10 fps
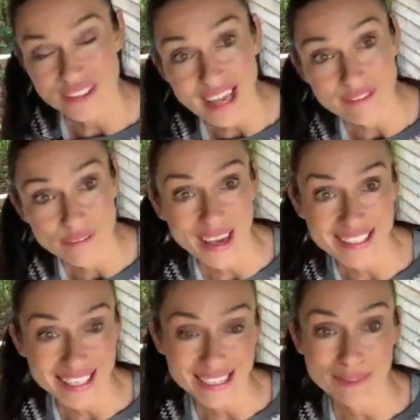So yeah, if you've
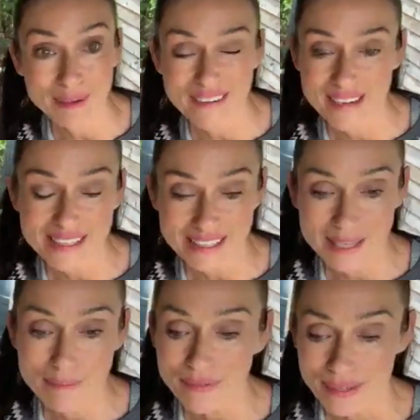had any experience
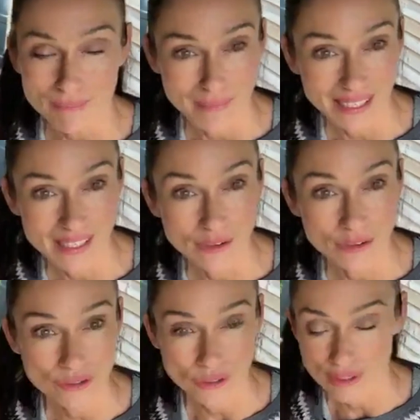making
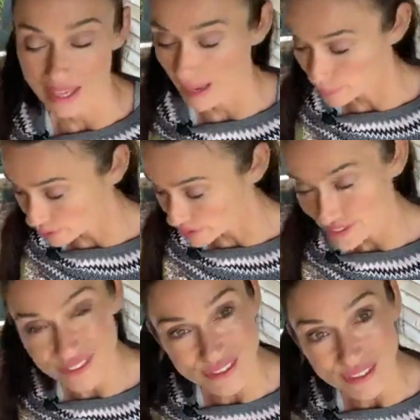your own tooth care
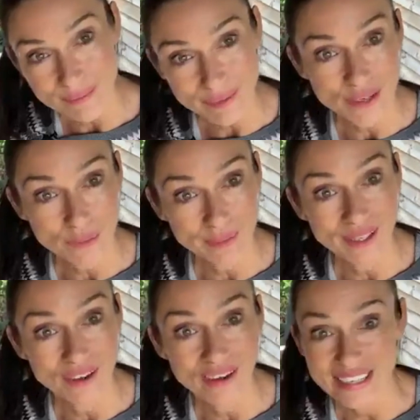products, do let me know
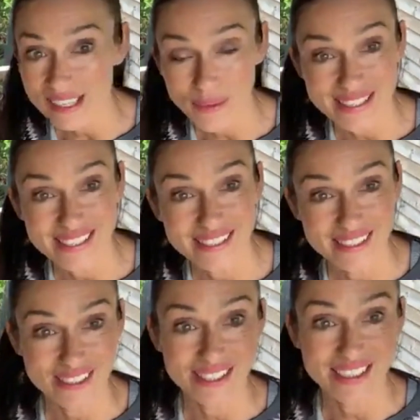below. Any
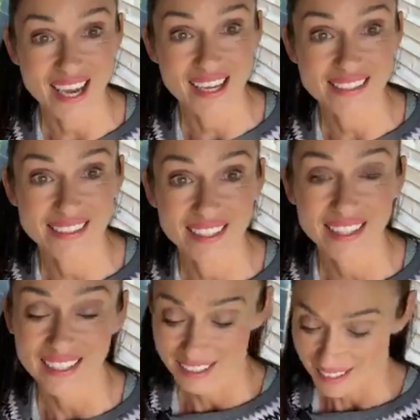questions, just ask.
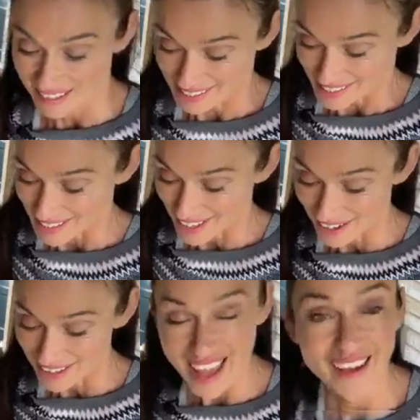So
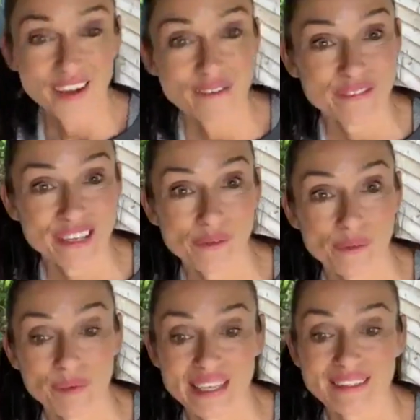yeah, hopefully
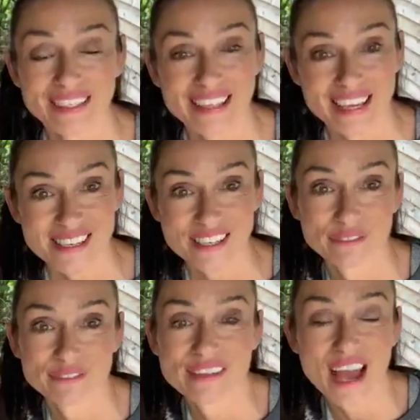we'll be a nation
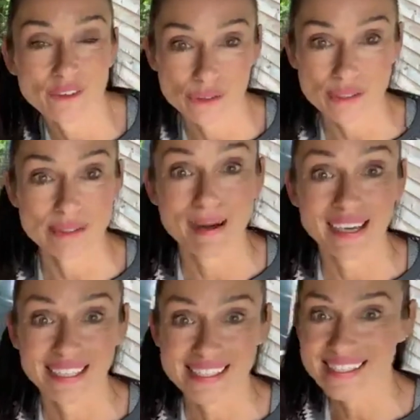of natural
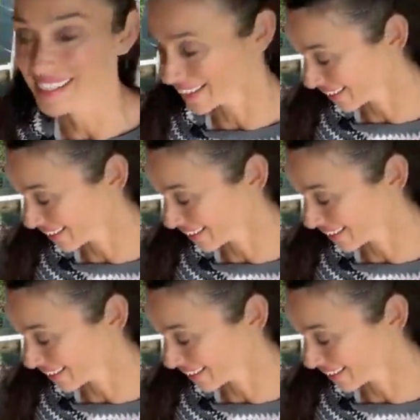smilers.